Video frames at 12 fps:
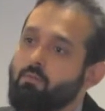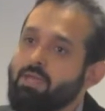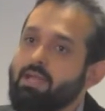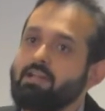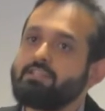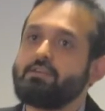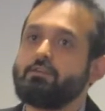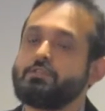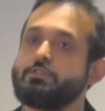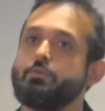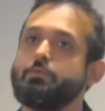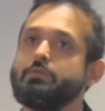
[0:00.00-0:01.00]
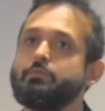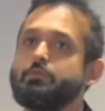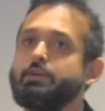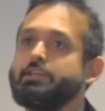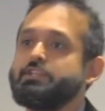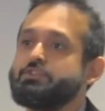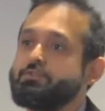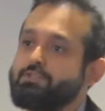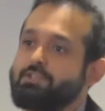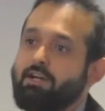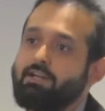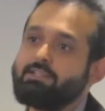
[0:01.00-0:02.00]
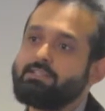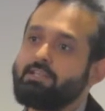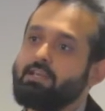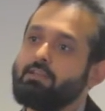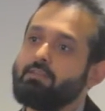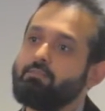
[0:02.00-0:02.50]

We had so we were running two sites, and